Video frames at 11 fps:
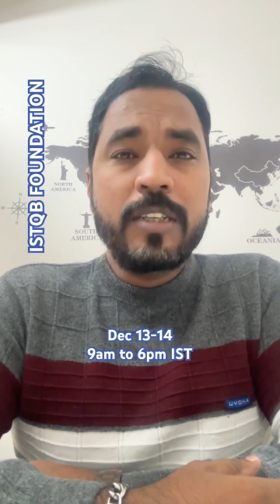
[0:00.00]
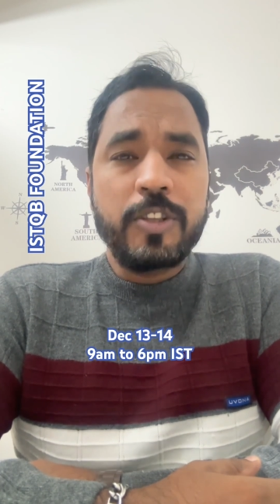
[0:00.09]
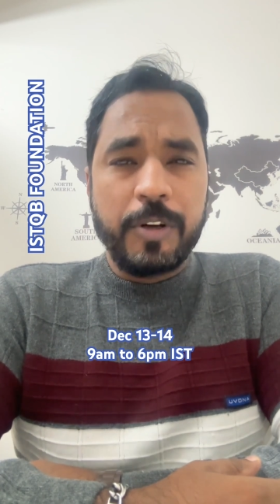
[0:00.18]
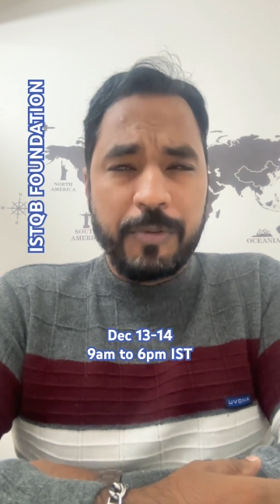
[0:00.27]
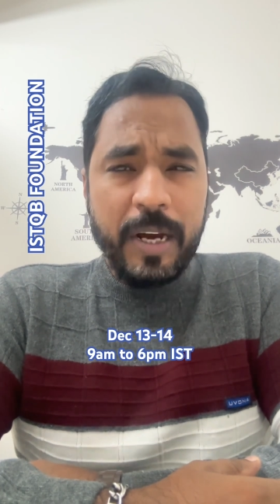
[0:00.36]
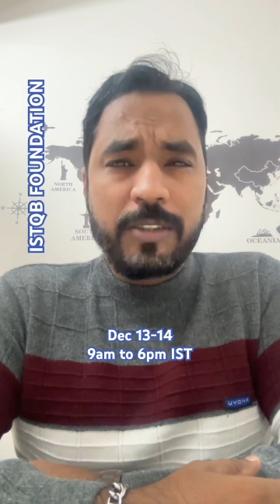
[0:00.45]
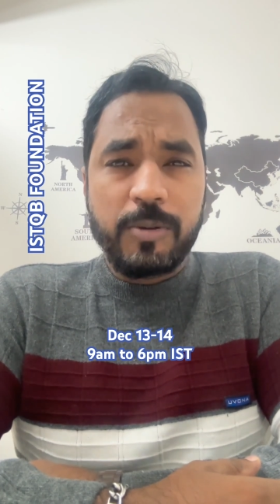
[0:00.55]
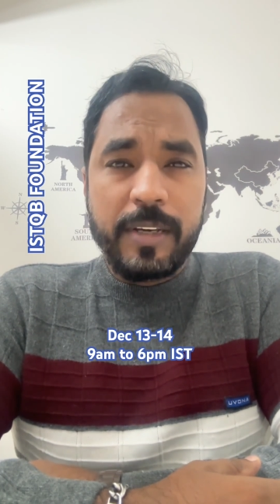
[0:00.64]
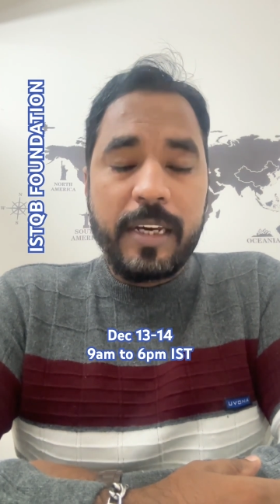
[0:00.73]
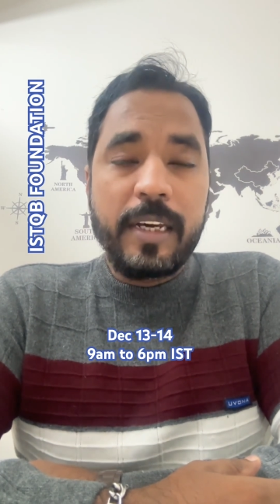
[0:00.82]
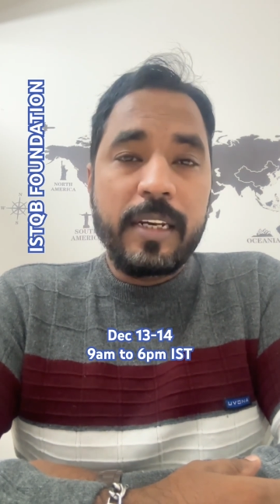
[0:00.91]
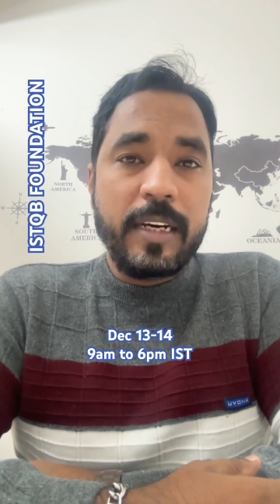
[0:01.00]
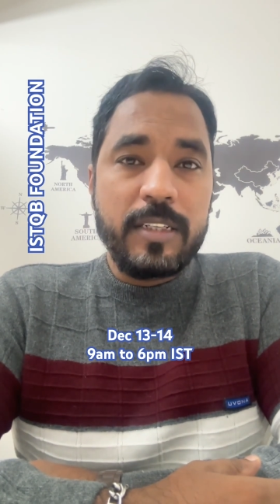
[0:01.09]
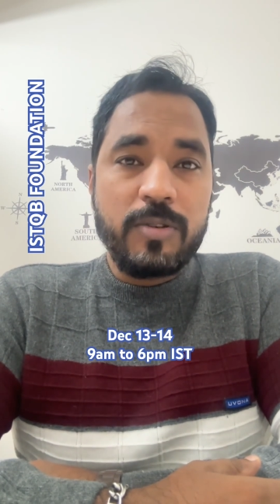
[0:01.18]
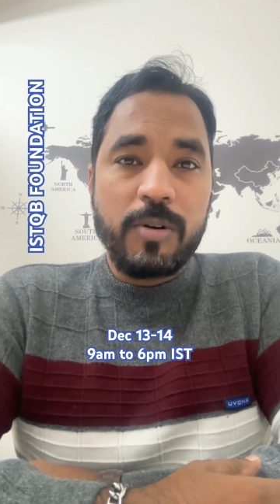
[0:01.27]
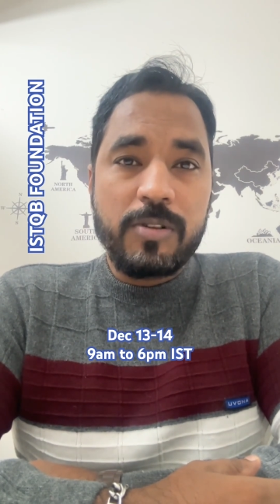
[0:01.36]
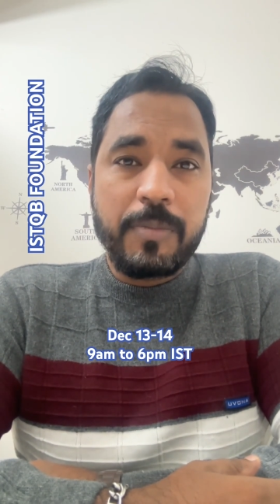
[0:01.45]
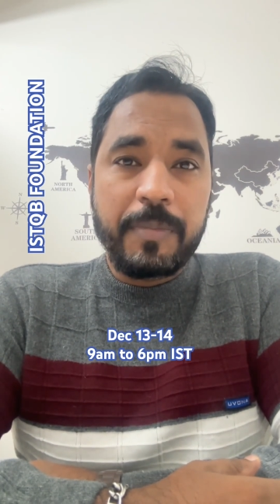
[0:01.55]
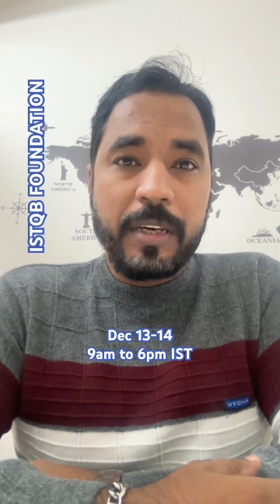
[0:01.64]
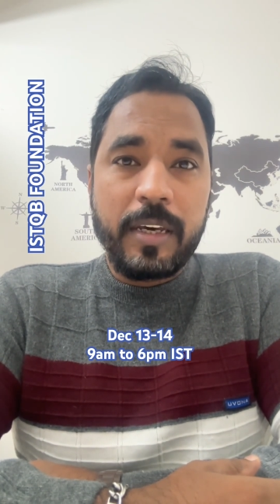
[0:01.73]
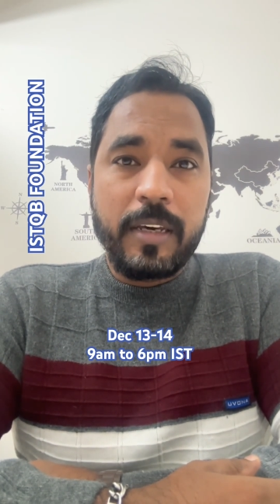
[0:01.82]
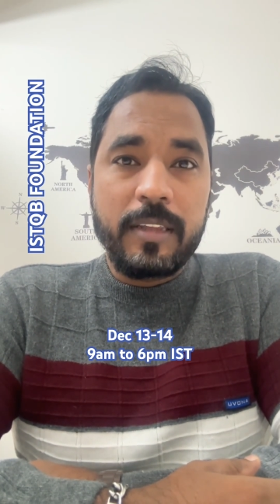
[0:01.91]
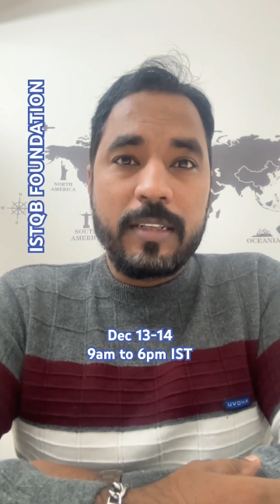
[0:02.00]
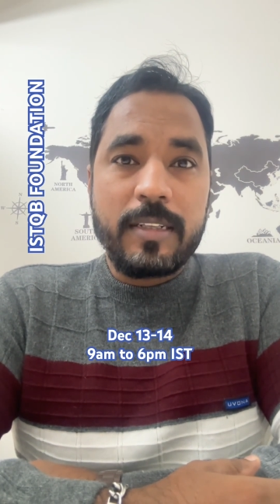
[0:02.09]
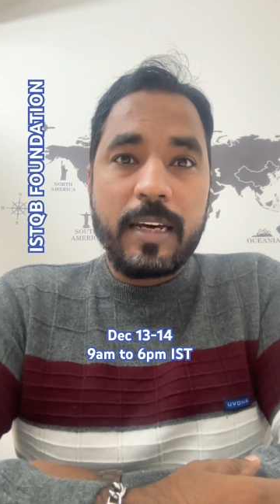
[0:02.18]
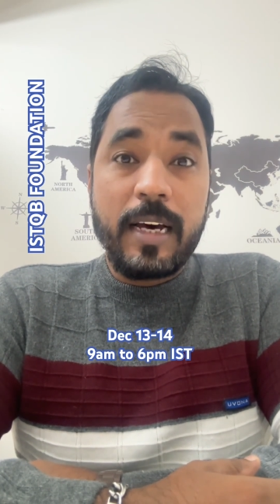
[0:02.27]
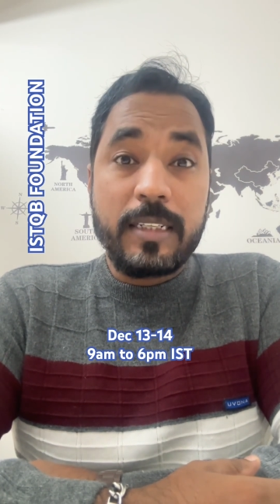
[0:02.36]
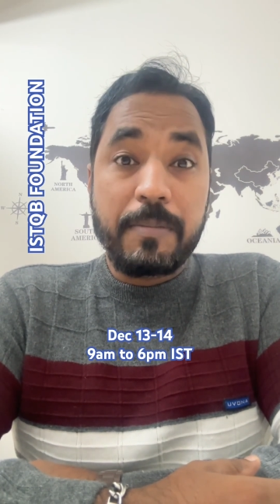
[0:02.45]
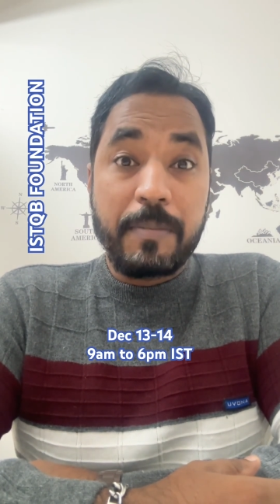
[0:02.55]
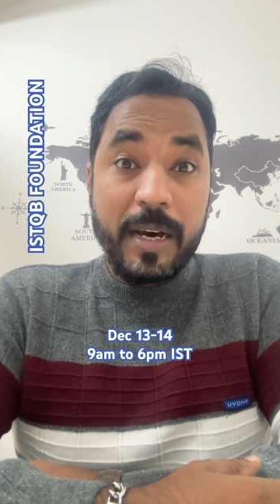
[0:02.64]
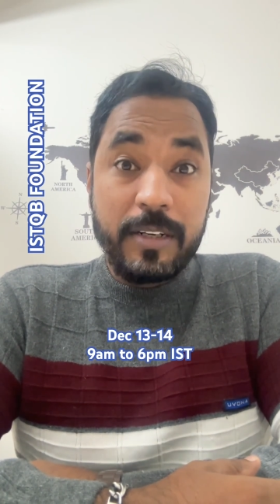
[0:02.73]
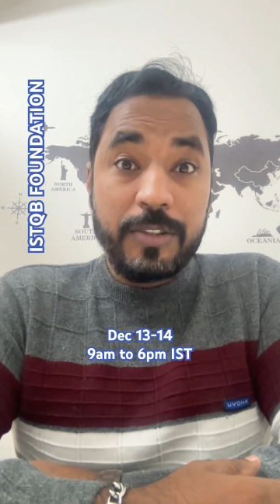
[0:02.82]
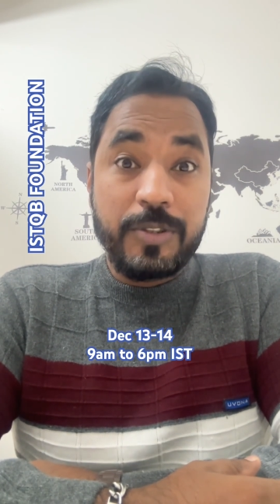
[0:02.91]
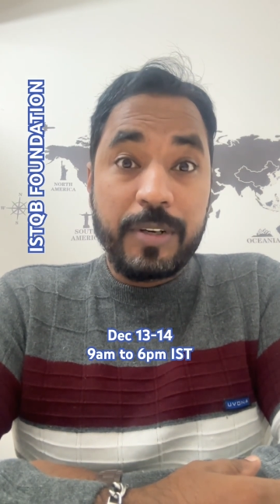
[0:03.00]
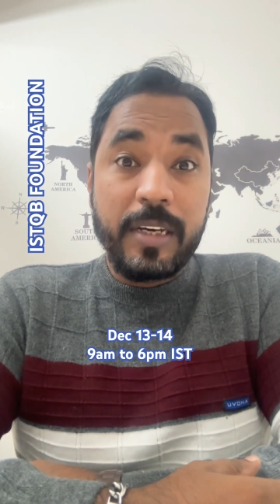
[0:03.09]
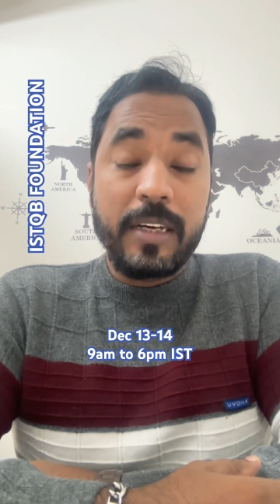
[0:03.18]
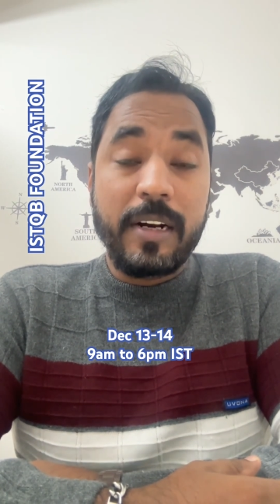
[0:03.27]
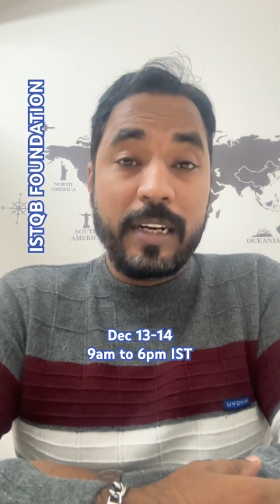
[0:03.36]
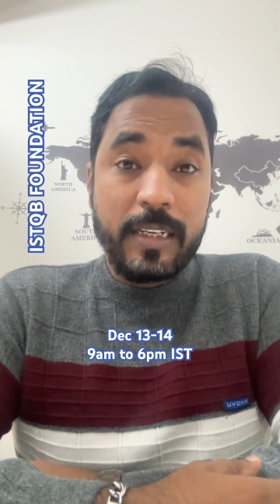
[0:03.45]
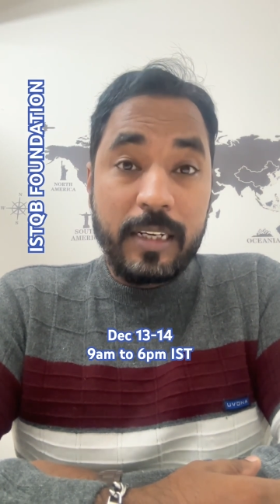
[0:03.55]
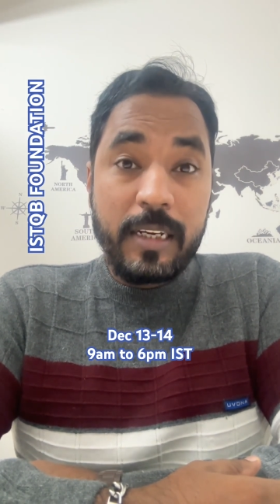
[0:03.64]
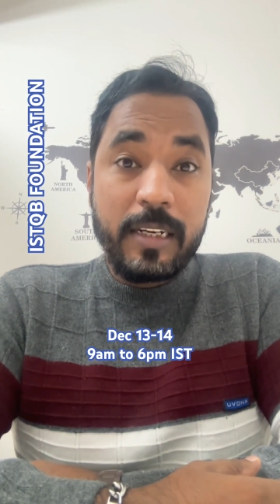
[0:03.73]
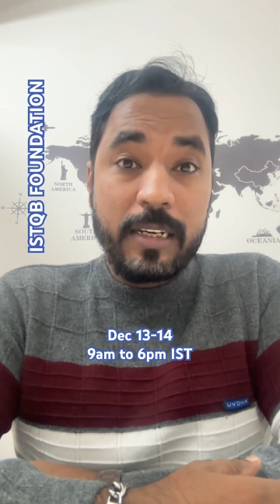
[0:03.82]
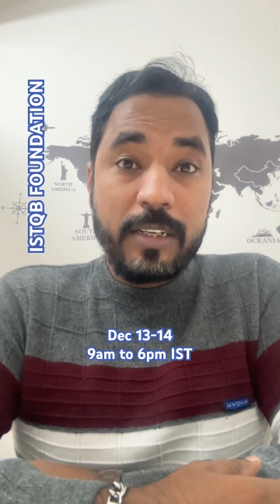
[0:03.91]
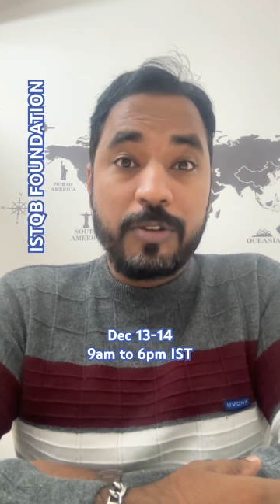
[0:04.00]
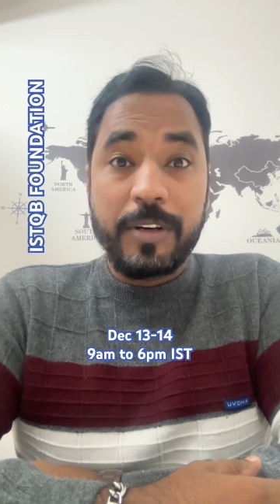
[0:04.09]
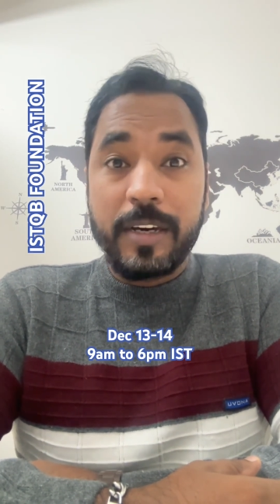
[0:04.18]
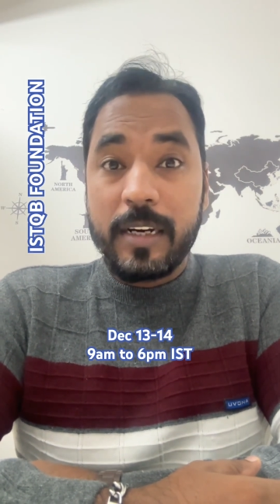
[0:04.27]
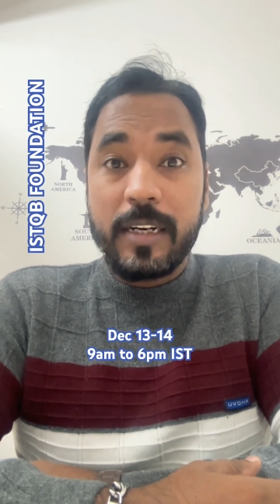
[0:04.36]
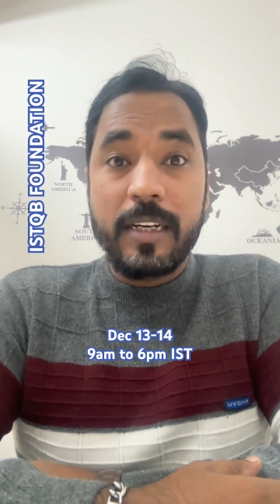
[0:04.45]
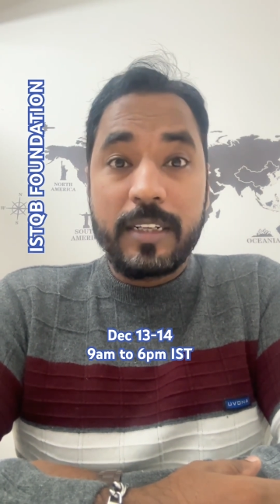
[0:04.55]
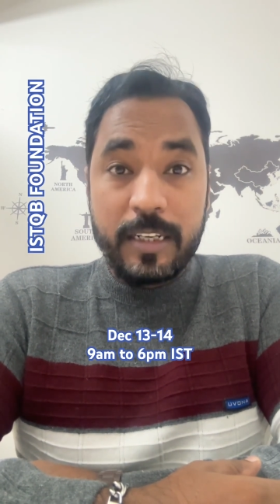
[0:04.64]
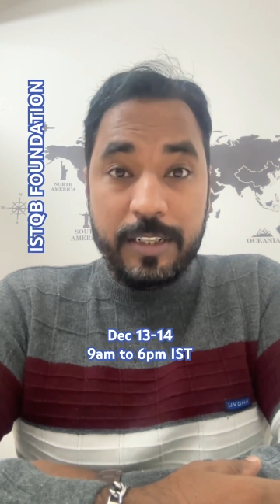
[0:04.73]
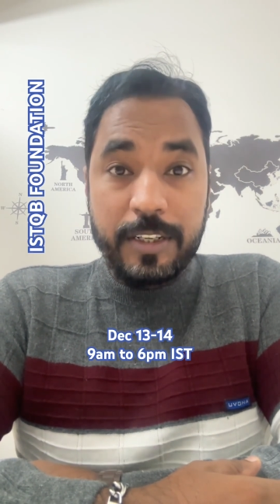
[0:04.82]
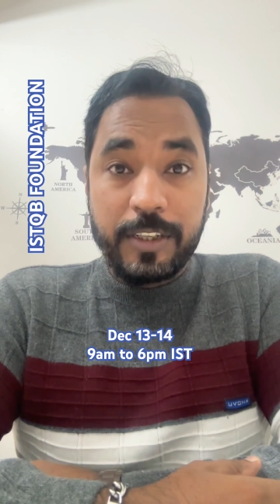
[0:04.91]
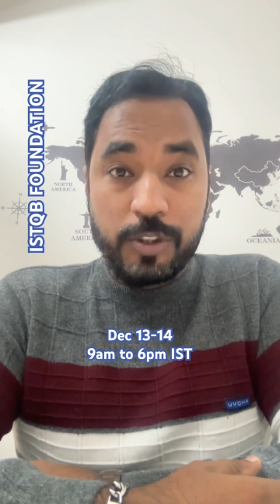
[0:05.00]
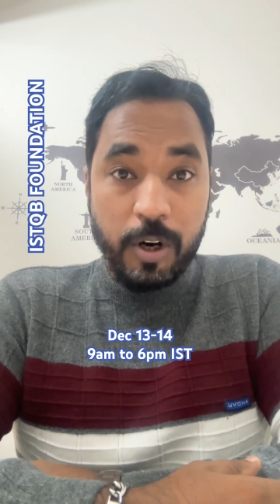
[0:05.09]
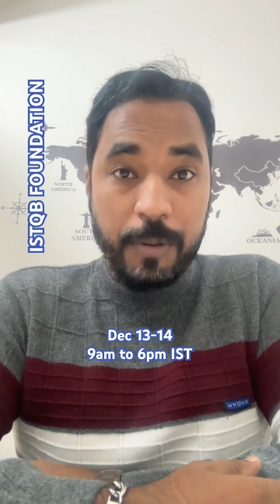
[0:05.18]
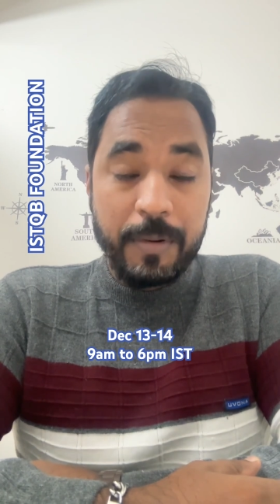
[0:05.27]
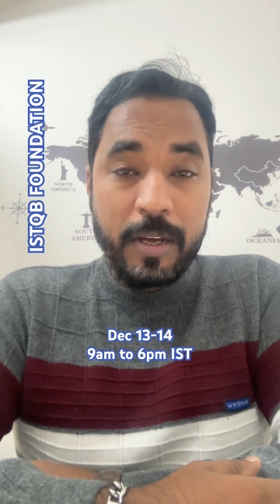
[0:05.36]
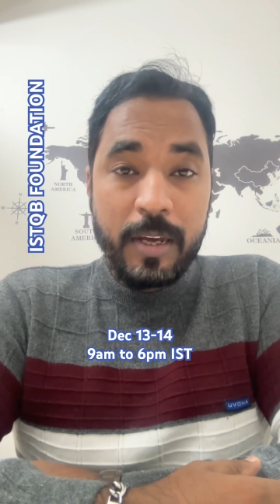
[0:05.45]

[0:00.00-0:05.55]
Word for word: So gradually, India is also making this as a mandatory criteria to get a testing job.